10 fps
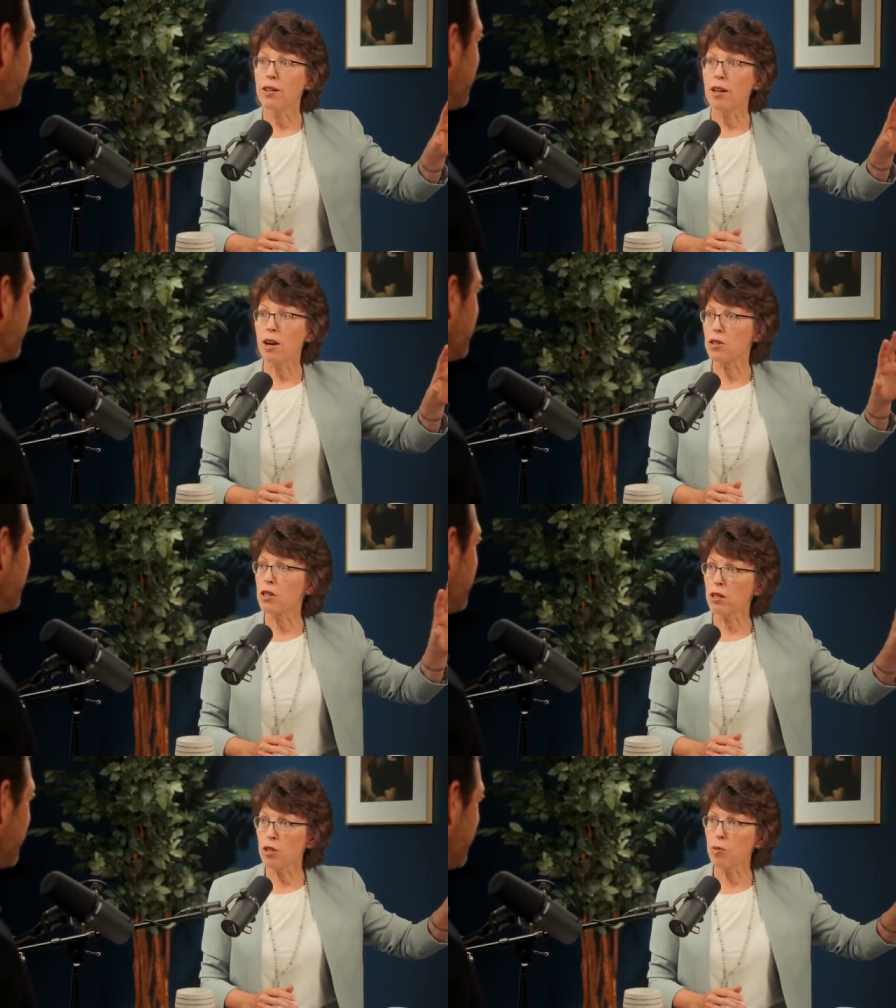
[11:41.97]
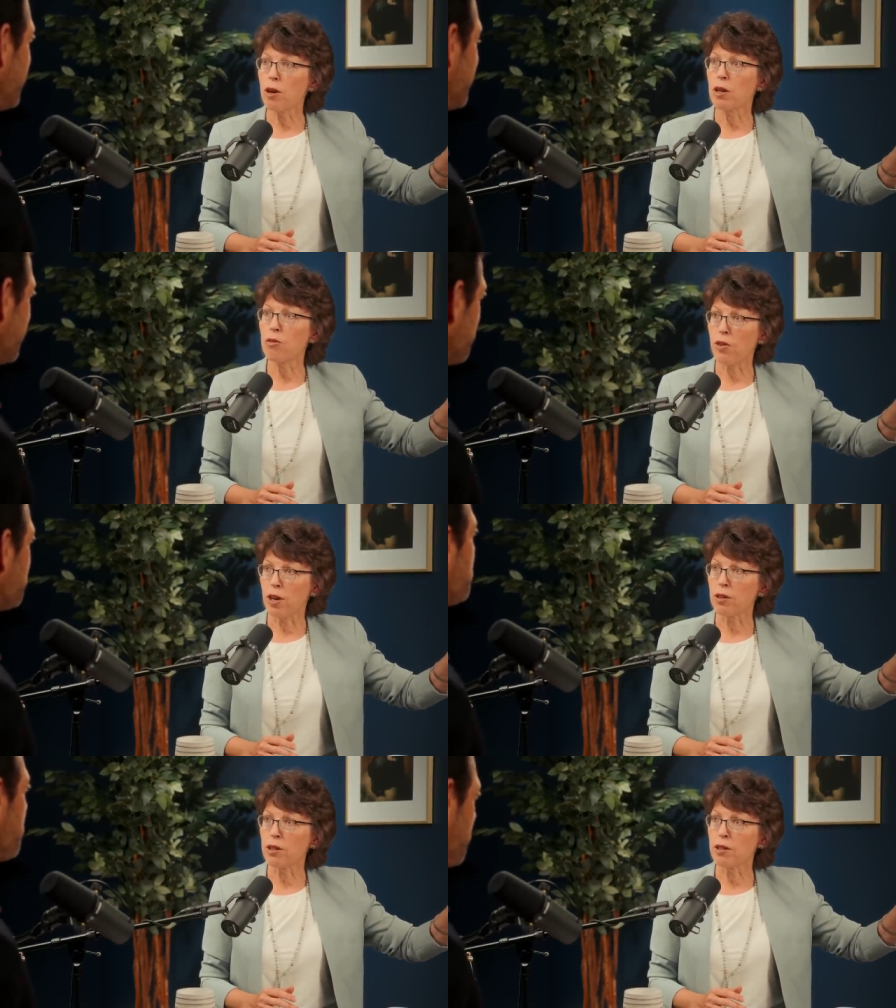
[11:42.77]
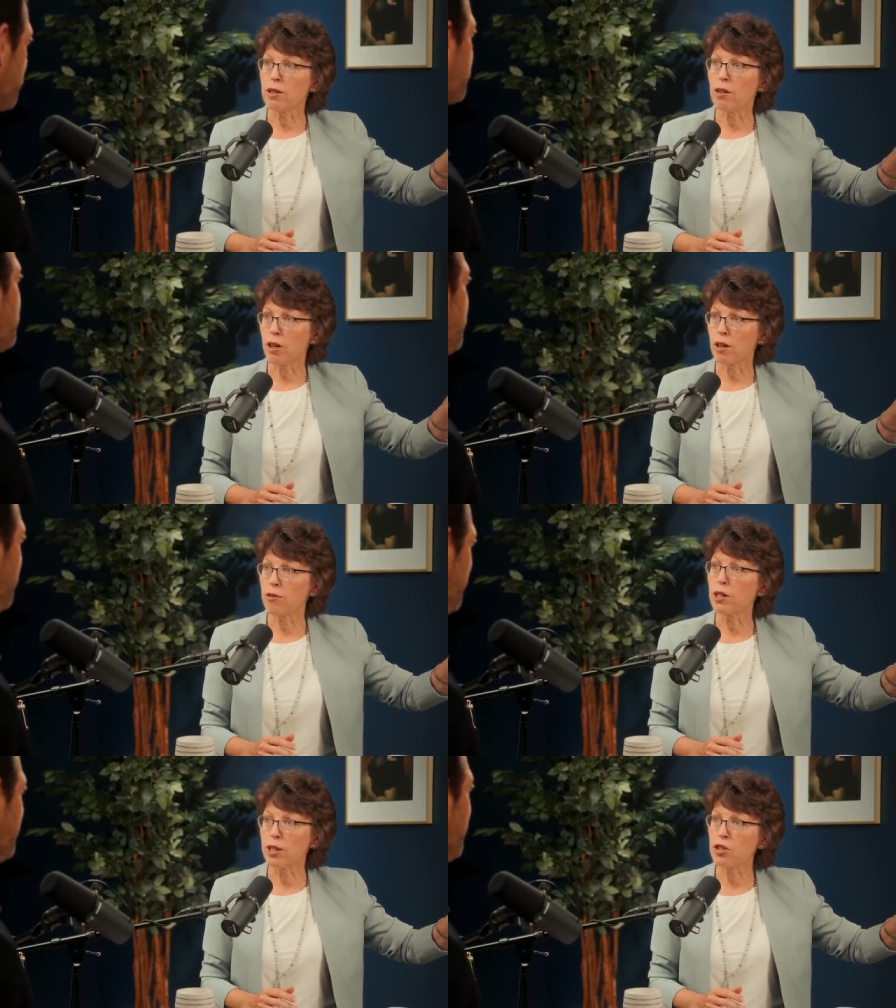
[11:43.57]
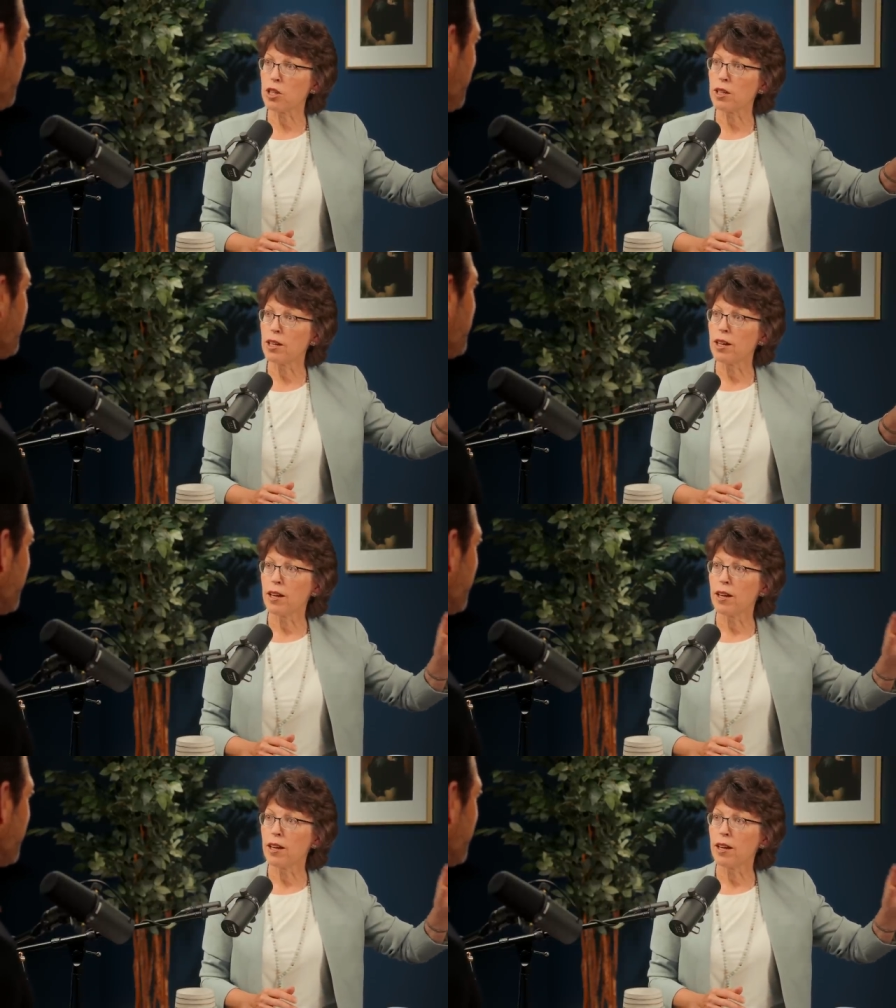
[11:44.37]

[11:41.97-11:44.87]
our dearly departed founder of our religion